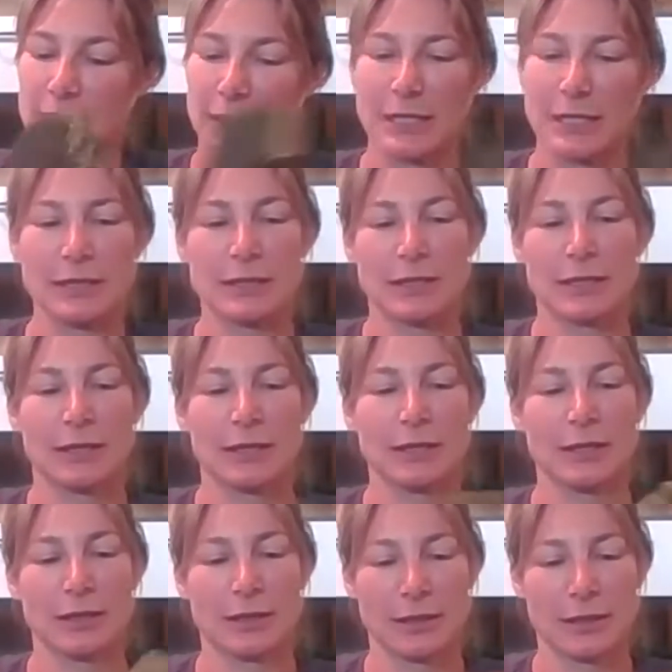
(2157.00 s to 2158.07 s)
half, right?
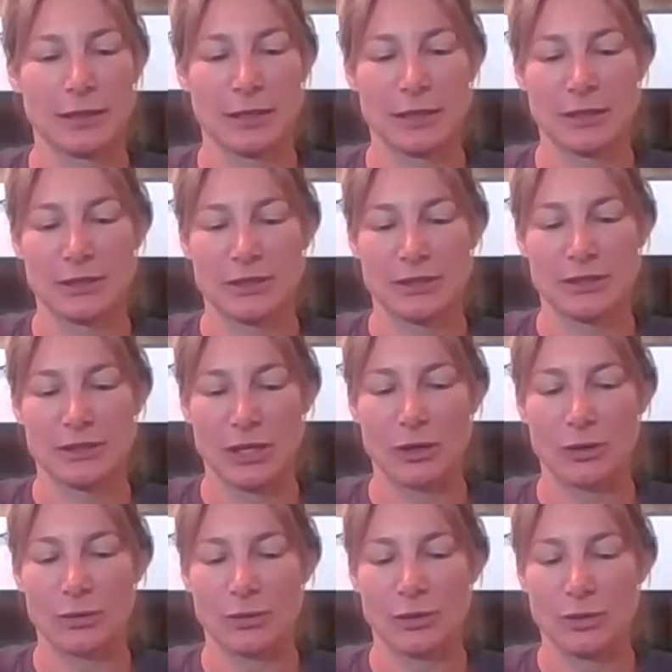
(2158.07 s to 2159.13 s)

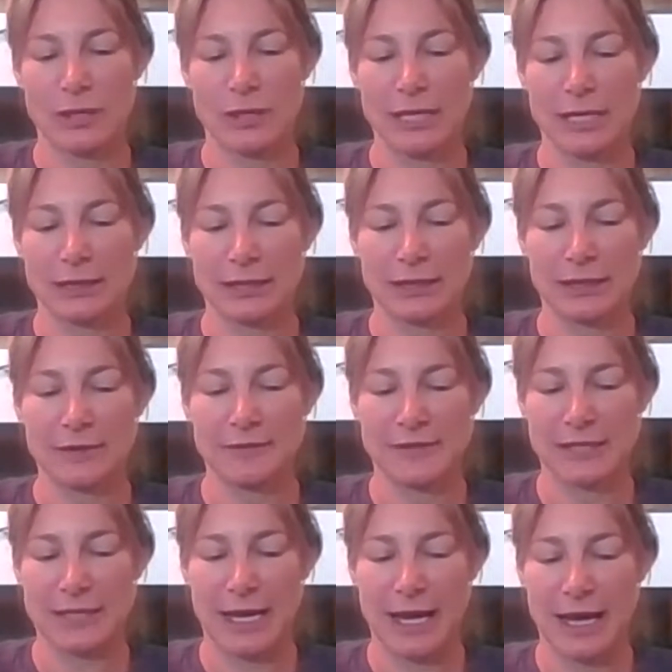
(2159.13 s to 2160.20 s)
So you could cut the
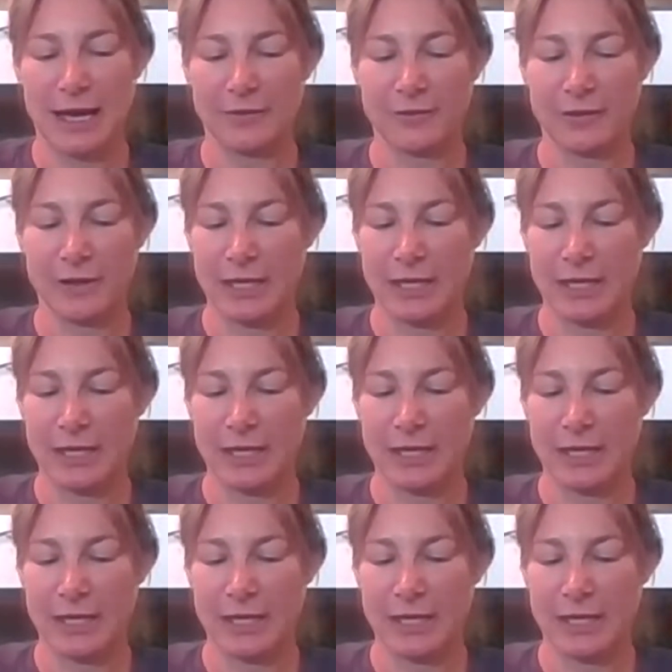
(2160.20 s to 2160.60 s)
leaves in half,